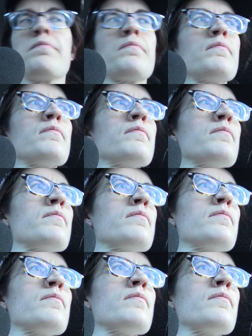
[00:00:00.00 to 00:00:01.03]

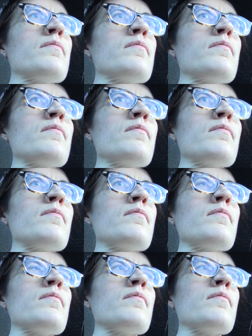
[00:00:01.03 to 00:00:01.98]
[no speech]